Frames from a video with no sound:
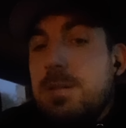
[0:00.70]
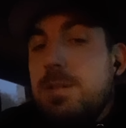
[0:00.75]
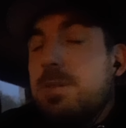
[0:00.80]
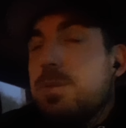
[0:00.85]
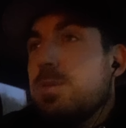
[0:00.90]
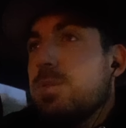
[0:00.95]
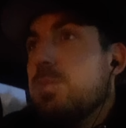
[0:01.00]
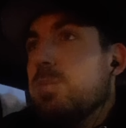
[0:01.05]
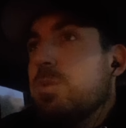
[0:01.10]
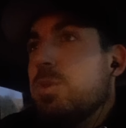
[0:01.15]

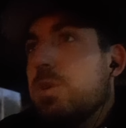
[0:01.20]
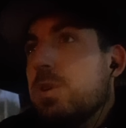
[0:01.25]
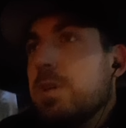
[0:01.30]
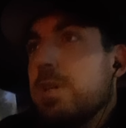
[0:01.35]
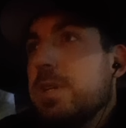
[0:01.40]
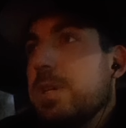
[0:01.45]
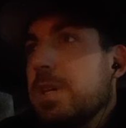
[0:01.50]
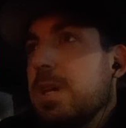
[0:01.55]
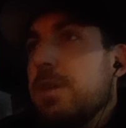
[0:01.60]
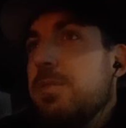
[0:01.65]
Good
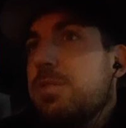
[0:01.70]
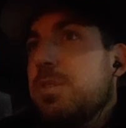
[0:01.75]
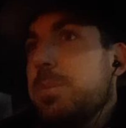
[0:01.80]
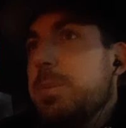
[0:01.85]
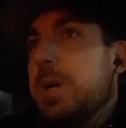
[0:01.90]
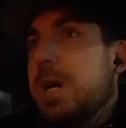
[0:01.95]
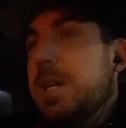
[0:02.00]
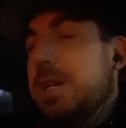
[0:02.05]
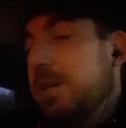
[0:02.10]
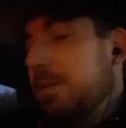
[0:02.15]
morning,
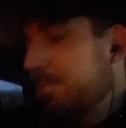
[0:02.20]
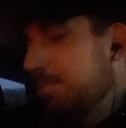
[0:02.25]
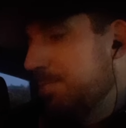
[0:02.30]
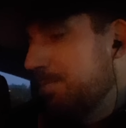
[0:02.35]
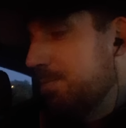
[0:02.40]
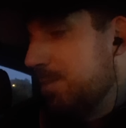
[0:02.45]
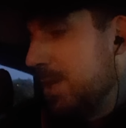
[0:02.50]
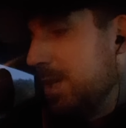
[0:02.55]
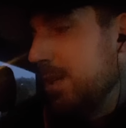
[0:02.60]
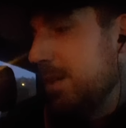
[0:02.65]
everybody.
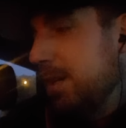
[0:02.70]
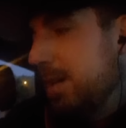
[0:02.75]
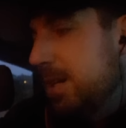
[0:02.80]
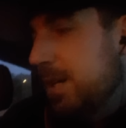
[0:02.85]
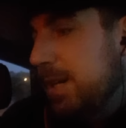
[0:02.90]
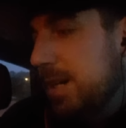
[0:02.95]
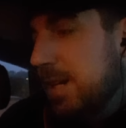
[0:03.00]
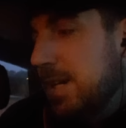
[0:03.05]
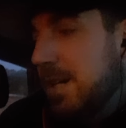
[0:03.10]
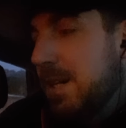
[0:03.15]

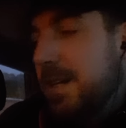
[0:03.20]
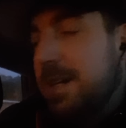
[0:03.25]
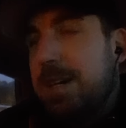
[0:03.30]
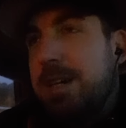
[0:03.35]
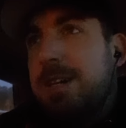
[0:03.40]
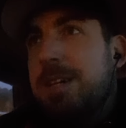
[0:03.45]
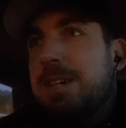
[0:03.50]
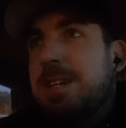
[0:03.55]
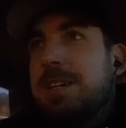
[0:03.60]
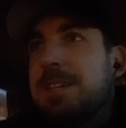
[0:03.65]

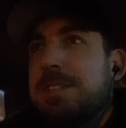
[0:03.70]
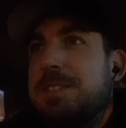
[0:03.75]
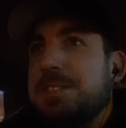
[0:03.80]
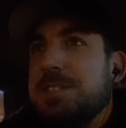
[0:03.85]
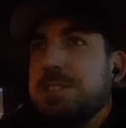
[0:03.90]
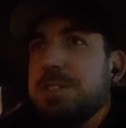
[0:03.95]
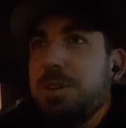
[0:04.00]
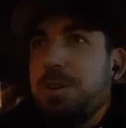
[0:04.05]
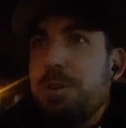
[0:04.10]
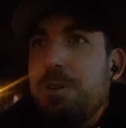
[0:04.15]
Uh,
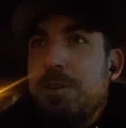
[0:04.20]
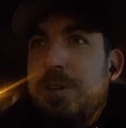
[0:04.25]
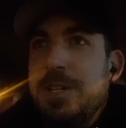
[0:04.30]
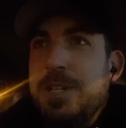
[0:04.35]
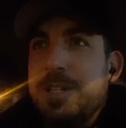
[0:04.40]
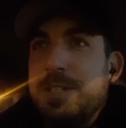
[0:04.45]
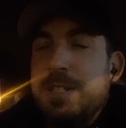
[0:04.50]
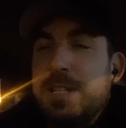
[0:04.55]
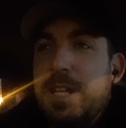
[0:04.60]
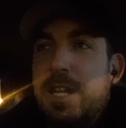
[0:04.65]

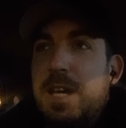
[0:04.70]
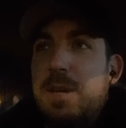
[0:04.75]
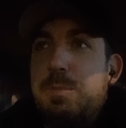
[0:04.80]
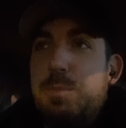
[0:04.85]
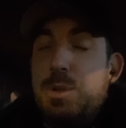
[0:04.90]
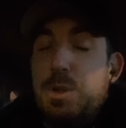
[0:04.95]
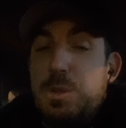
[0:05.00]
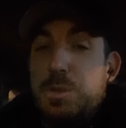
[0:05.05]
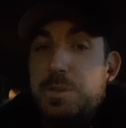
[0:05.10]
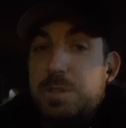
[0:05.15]
sorry that I
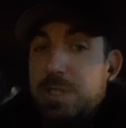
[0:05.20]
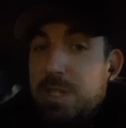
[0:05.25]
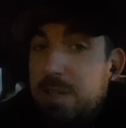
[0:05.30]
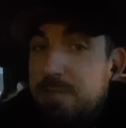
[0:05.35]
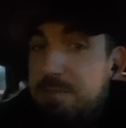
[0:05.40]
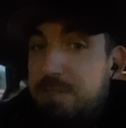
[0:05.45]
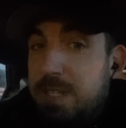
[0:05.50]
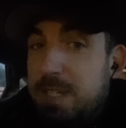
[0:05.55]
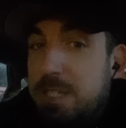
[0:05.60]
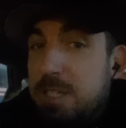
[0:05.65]
posted a
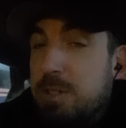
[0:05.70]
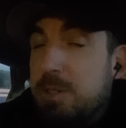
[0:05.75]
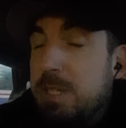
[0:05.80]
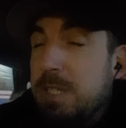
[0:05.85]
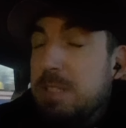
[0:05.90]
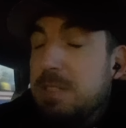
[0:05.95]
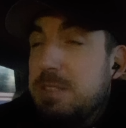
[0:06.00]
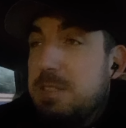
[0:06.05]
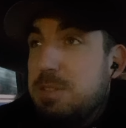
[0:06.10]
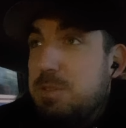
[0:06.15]
video
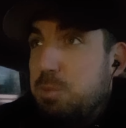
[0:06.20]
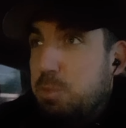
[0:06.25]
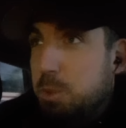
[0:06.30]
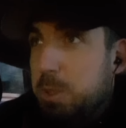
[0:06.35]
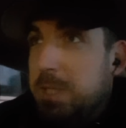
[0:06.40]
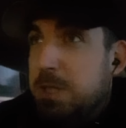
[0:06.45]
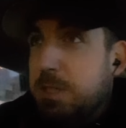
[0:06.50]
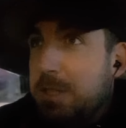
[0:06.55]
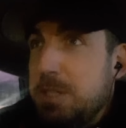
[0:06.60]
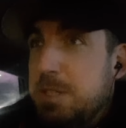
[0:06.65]
in
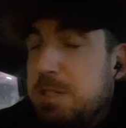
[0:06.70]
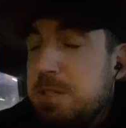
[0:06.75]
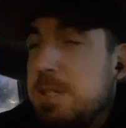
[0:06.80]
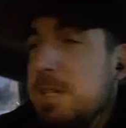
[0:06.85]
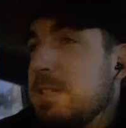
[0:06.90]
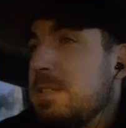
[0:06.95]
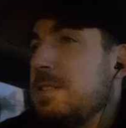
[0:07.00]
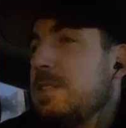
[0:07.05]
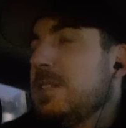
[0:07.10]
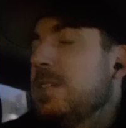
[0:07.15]
Swedish
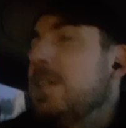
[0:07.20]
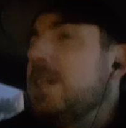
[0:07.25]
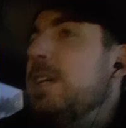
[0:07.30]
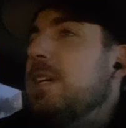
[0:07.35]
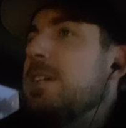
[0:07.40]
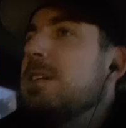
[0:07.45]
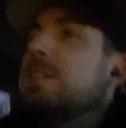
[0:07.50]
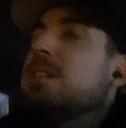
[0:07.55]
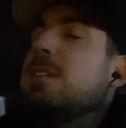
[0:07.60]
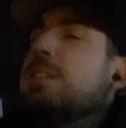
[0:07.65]
yesterday.